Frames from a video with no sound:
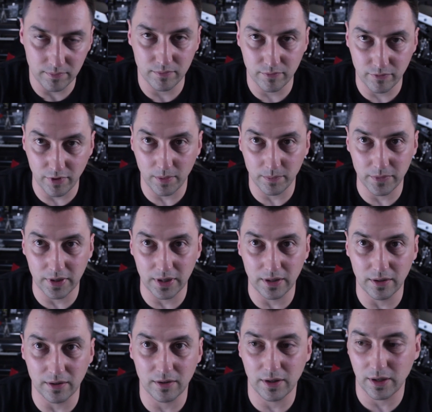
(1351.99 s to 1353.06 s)
from
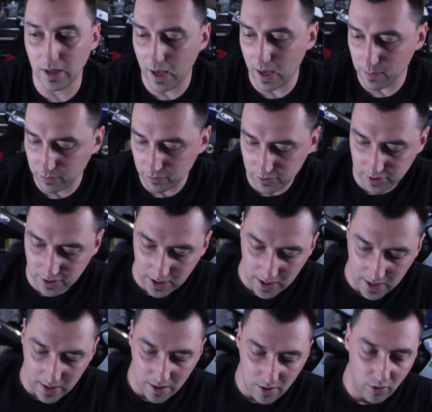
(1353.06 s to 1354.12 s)
the cables
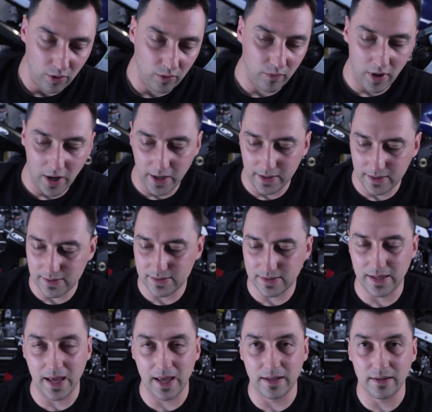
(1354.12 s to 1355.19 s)
or wires
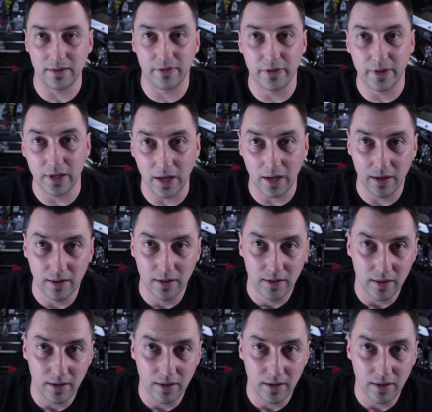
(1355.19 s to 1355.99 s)
than the thinner